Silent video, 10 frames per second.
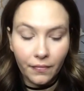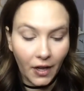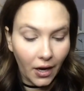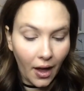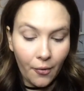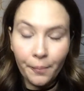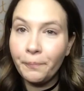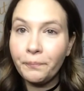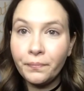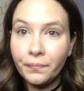There you go.
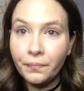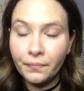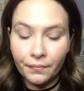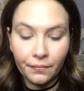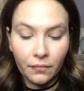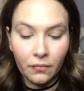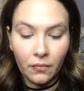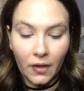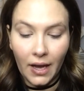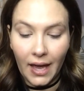
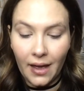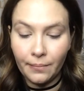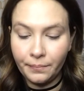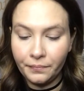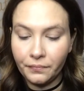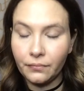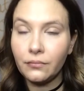Again,